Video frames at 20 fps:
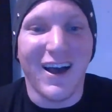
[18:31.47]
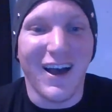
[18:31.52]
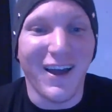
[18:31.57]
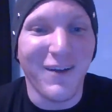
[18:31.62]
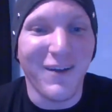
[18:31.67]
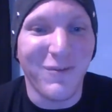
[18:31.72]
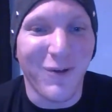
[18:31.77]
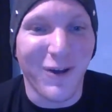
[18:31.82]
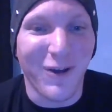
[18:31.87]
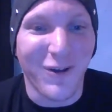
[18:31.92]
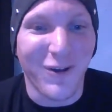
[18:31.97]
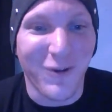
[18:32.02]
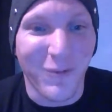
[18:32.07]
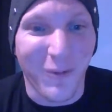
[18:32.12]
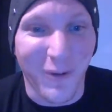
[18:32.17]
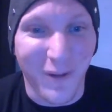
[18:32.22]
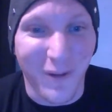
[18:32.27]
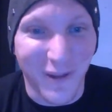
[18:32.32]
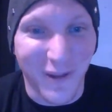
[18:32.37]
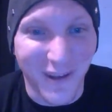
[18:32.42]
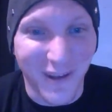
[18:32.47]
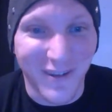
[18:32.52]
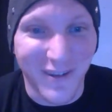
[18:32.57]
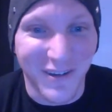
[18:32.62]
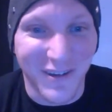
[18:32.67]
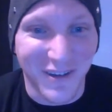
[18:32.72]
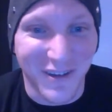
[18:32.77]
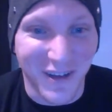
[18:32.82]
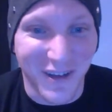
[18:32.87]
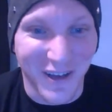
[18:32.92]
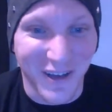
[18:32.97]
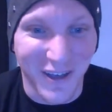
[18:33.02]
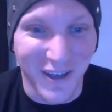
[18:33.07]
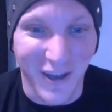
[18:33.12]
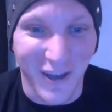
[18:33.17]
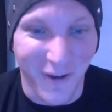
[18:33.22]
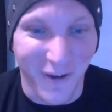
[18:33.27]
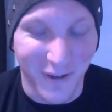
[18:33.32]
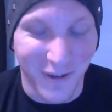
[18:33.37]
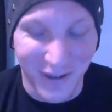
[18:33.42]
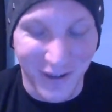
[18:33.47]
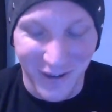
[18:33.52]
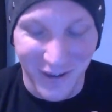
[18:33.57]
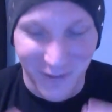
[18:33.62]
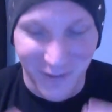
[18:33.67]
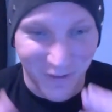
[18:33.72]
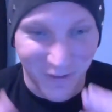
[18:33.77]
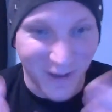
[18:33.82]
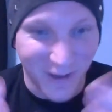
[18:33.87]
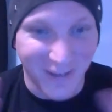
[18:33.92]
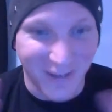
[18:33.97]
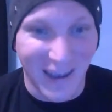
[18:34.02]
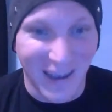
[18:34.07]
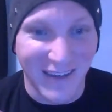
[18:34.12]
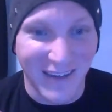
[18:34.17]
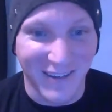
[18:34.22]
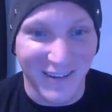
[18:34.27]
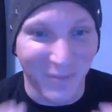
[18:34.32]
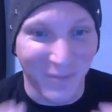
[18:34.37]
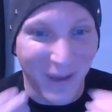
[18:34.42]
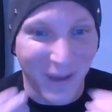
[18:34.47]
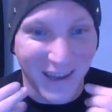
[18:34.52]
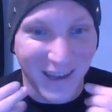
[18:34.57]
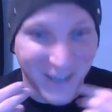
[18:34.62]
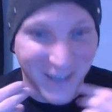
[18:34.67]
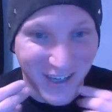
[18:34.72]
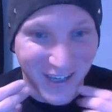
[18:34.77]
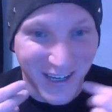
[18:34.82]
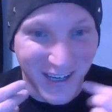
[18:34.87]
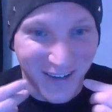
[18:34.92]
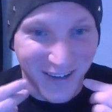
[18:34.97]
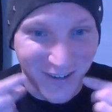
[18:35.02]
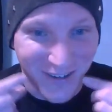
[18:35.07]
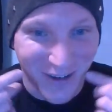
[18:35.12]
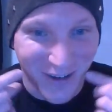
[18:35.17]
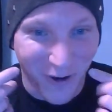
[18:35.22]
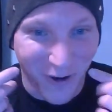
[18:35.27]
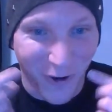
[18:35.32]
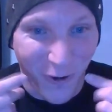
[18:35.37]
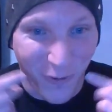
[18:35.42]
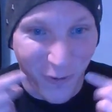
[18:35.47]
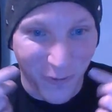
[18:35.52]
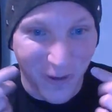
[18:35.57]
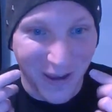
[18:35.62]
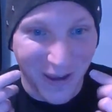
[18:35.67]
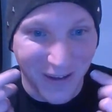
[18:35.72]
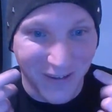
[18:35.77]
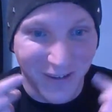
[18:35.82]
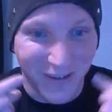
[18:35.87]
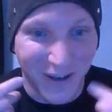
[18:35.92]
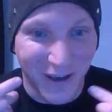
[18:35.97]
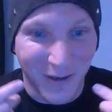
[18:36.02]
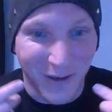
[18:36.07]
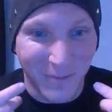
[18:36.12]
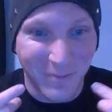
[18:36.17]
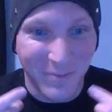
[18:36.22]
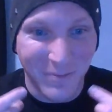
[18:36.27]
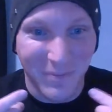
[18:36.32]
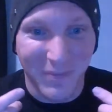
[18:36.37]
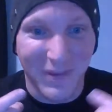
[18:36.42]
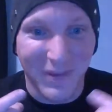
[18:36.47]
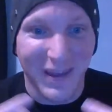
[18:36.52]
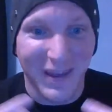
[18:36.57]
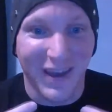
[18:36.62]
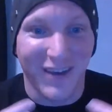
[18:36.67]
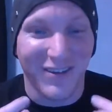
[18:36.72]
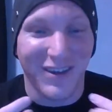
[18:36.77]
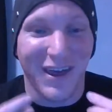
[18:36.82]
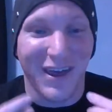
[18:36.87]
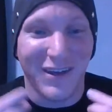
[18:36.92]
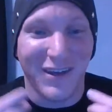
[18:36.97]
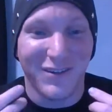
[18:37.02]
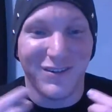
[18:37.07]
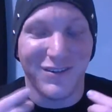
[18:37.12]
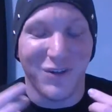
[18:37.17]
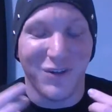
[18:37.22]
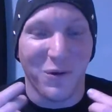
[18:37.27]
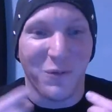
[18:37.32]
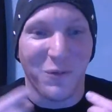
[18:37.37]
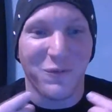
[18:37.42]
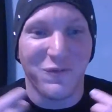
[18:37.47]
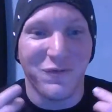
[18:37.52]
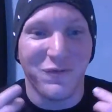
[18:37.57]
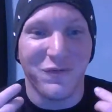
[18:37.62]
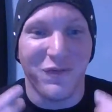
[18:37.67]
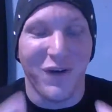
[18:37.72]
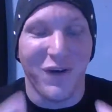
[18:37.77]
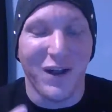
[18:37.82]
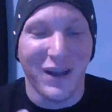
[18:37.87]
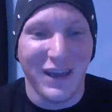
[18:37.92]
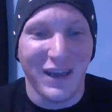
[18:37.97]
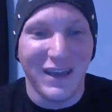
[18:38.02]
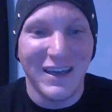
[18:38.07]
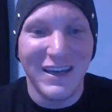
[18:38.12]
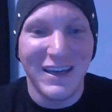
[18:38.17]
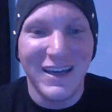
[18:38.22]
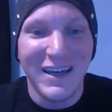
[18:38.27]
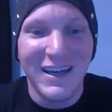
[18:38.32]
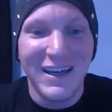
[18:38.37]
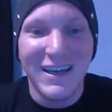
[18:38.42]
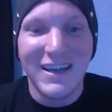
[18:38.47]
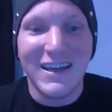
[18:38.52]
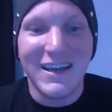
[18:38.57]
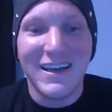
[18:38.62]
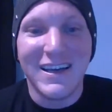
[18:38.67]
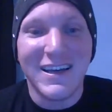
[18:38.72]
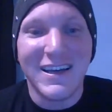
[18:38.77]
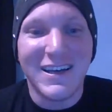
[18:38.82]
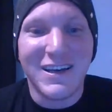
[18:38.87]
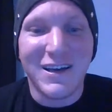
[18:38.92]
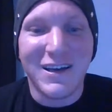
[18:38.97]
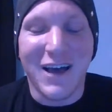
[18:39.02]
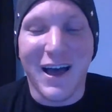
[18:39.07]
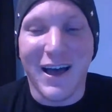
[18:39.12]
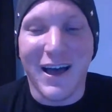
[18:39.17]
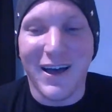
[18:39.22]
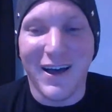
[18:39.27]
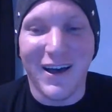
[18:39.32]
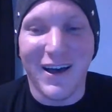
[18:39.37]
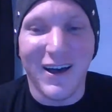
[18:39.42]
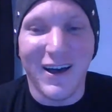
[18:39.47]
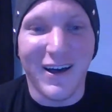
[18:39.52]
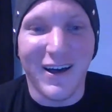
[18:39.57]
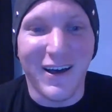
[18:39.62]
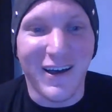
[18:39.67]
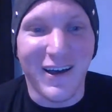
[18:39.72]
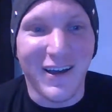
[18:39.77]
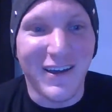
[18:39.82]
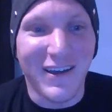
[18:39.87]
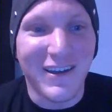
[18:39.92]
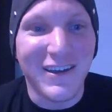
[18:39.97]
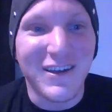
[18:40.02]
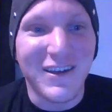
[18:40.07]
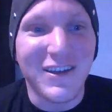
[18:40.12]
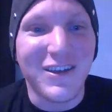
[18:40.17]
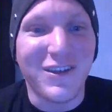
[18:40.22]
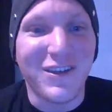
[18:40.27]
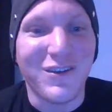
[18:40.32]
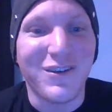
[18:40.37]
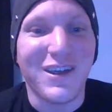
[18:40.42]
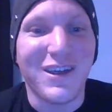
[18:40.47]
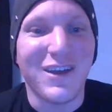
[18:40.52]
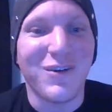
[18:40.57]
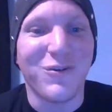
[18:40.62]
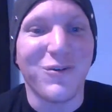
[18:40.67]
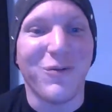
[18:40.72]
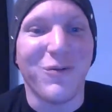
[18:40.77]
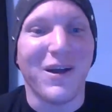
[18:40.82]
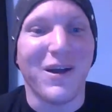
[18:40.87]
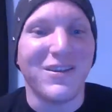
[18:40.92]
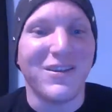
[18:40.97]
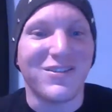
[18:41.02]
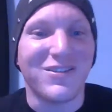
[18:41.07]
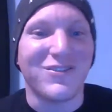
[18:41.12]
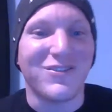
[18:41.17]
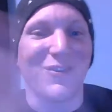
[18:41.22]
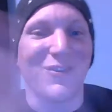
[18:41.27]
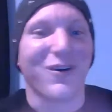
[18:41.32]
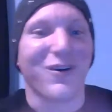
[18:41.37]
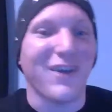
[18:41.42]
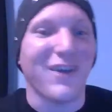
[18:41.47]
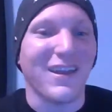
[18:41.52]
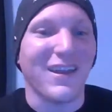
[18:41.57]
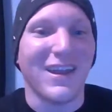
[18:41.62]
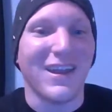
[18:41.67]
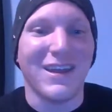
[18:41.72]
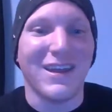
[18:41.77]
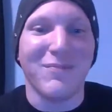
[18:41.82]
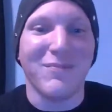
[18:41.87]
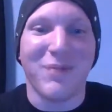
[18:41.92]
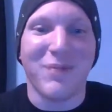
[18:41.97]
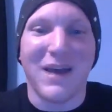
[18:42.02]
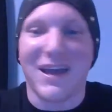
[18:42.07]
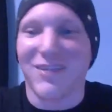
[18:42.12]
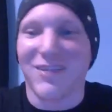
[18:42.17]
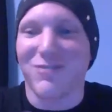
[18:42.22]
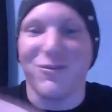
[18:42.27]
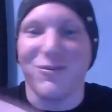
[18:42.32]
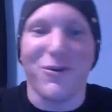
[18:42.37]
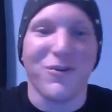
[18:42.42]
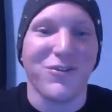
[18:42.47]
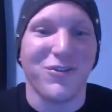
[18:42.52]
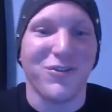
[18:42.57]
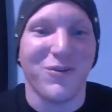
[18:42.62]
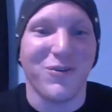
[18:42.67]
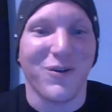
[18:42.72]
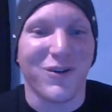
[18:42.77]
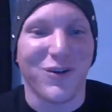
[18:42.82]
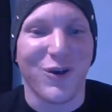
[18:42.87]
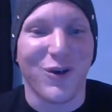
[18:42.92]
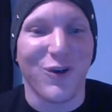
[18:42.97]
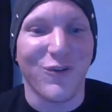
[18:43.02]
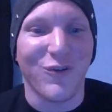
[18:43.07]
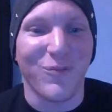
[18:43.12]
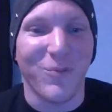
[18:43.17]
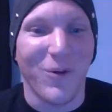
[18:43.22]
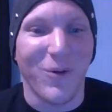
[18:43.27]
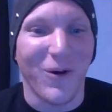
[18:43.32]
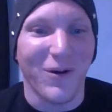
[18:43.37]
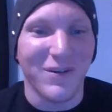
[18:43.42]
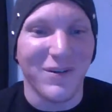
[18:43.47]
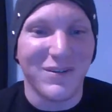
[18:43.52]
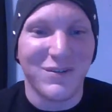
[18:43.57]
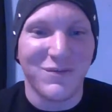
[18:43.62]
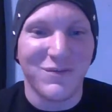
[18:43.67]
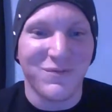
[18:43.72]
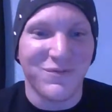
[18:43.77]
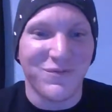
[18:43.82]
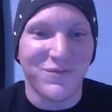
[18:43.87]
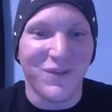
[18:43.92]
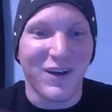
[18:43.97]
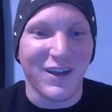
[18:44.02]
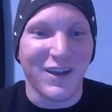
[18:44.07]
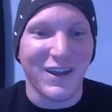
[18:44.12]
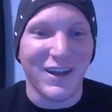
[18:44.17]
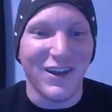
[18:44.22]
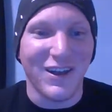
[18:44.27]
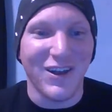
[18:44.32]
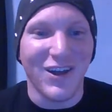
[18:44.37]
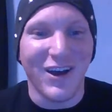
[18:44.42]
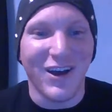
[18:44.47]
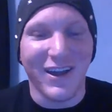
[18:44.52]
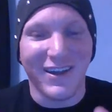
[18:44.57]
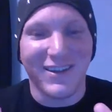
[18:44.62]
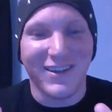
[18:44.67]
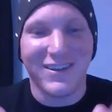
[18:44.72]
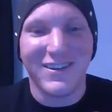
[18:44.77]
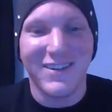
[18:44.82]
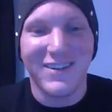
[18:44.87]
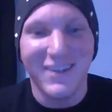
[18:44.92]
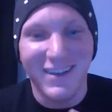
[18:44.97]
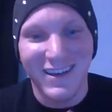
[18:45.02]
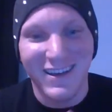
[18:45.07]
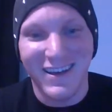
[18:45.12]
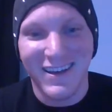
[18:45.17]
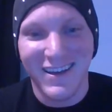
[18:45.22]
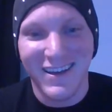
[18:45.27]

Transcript: I wonder where this is gonna go. This is fantastic. My cheeks are raised up because that's so funny. Ah, you hear one story and then Impact throws you a curveball. It's fucking nuts.